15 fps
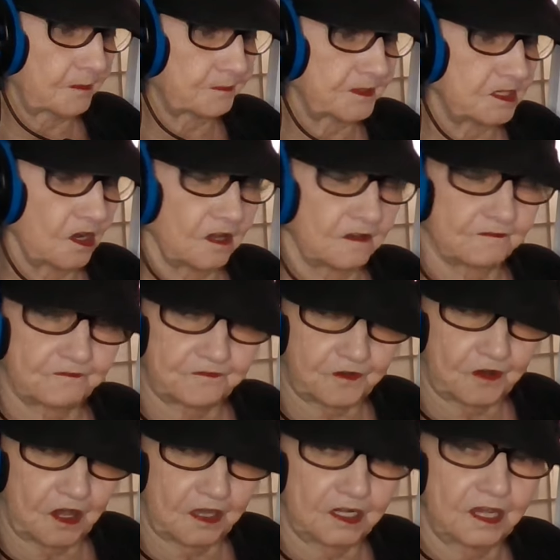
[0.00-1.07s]
happened on
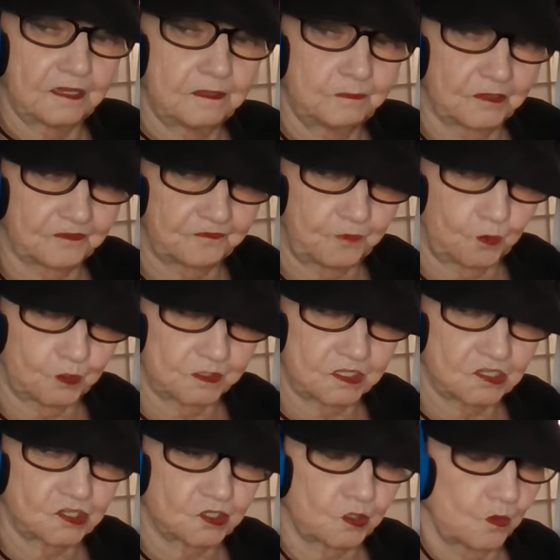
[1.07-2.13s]
Friday before
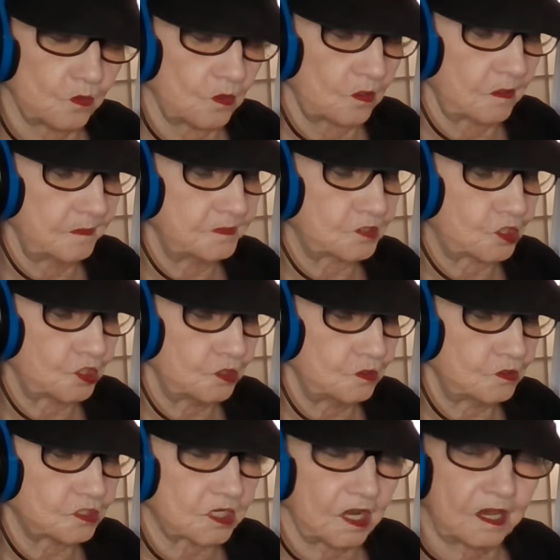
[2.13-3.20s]
the storm,
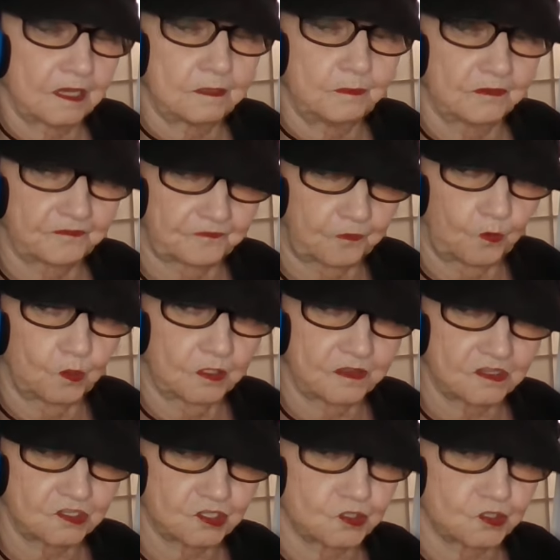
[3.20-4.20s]
Tuesday before the